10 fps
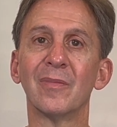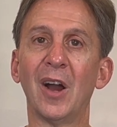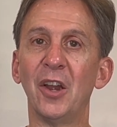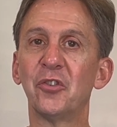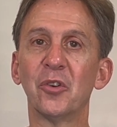
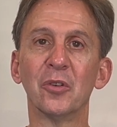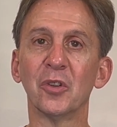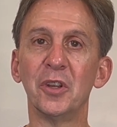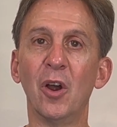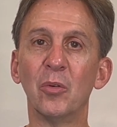I
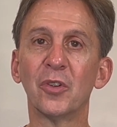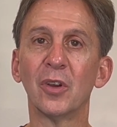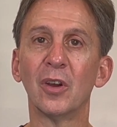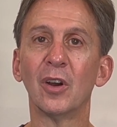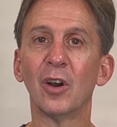certainly don't.
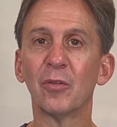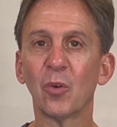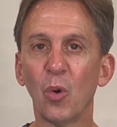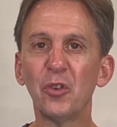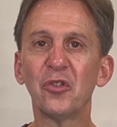Of
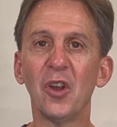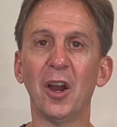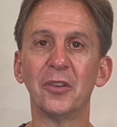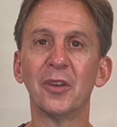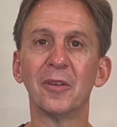course not.